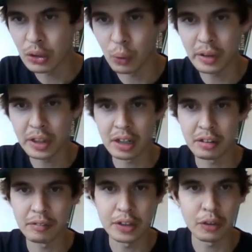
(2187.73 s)
north
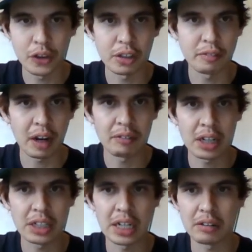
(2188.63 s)
of 35
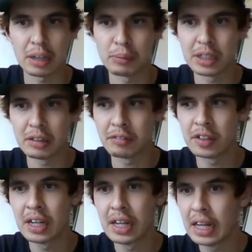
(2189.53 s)
touchdowns, I believe.